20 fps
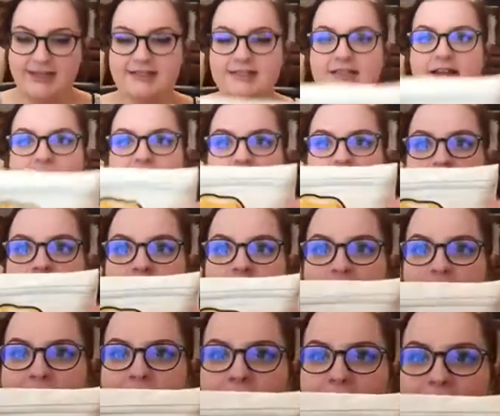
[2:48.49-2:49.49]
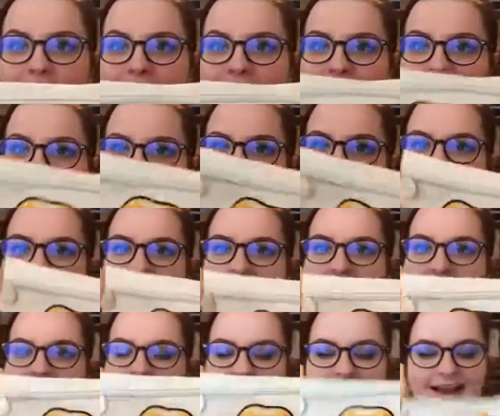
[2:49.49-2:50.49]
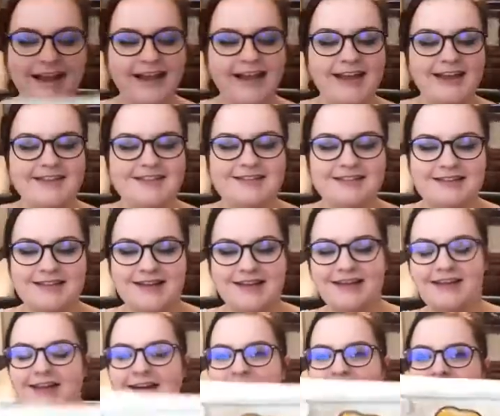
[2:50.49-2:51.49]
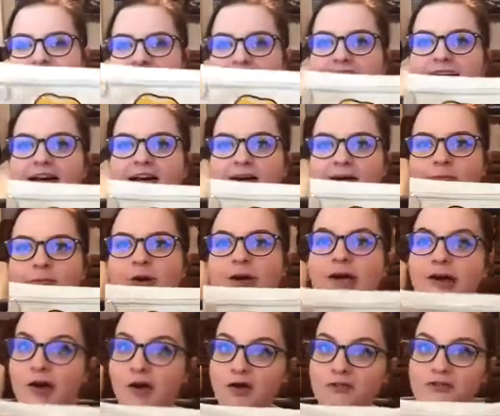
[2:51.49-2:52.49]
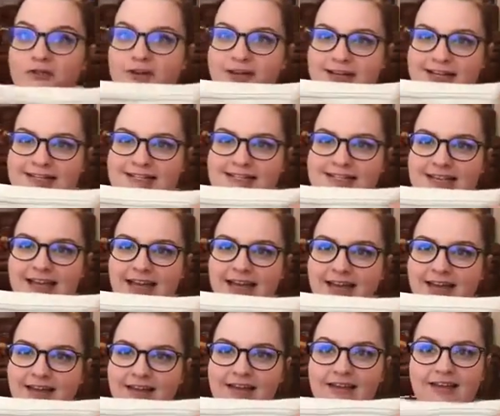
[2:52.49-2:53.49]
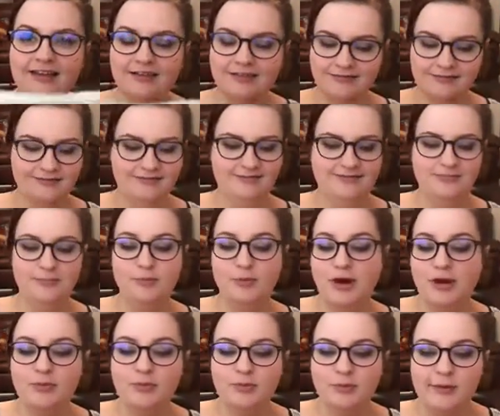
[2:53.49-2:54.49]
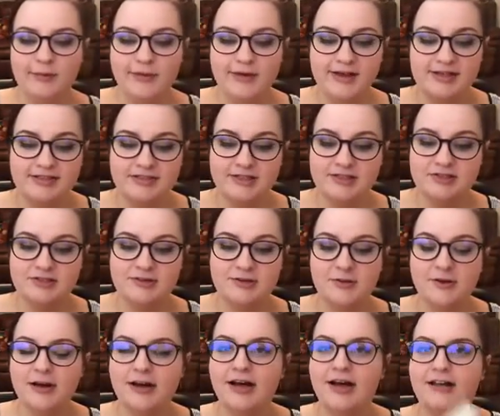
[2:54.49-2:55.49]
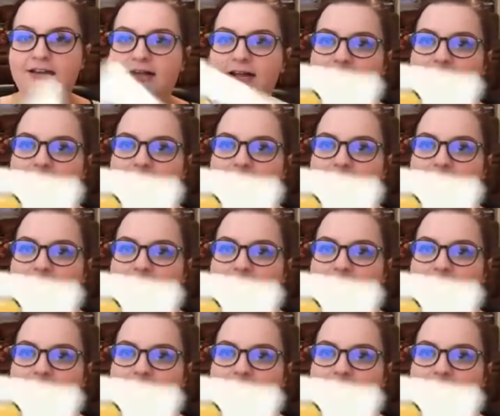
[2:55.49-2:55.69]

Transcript: It's got like I guess like a um, over easy egg, probably because it is so hot.